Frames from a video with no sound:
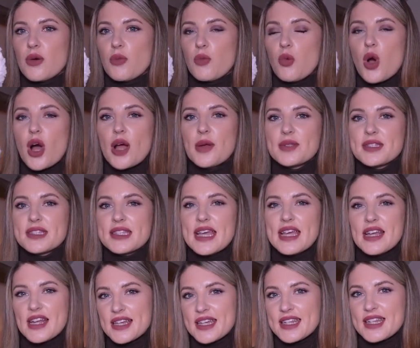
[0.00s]
what I would say
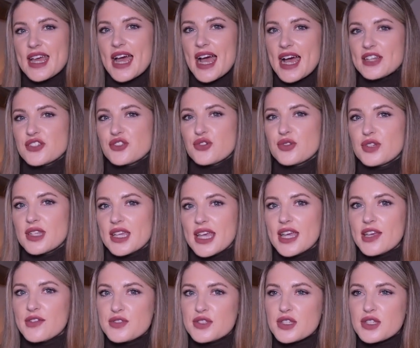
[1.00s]
are like an add-on gift.